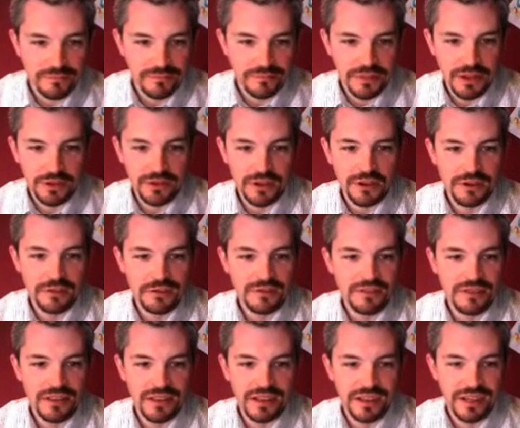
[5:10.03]

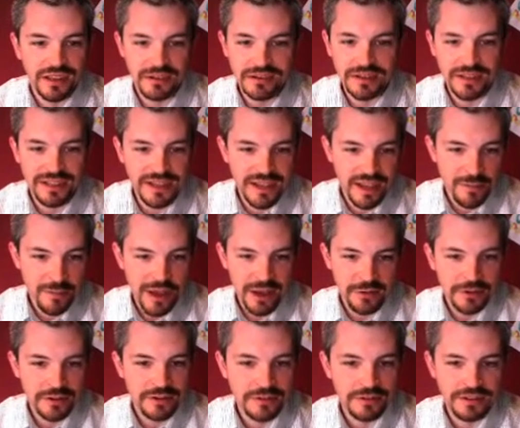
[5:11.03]
logos, the NRECA
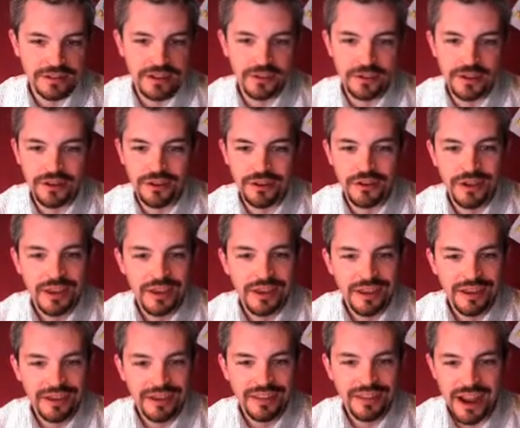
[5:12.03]
Power Hills logo,
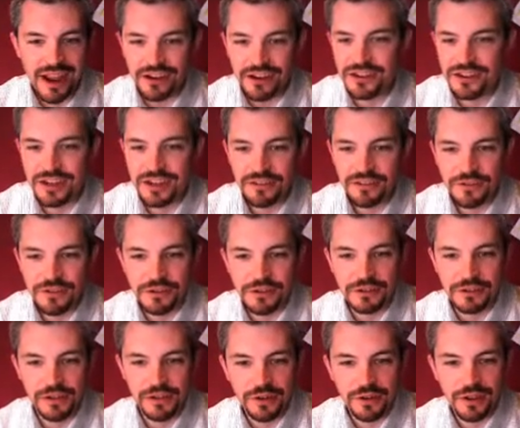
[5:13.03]
the Our Energy Our
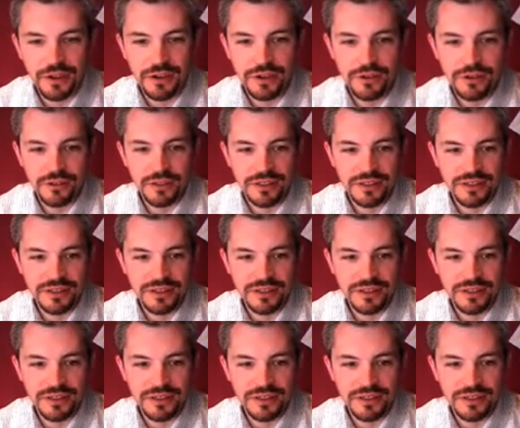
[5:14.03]
Future logo, the